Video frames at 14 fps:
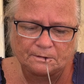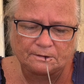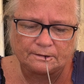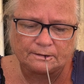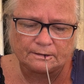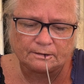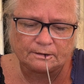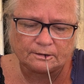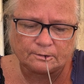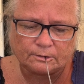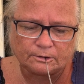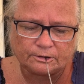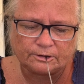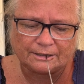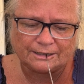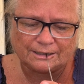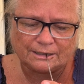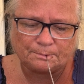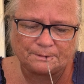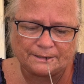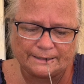and I told her I
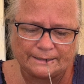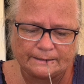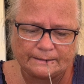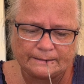will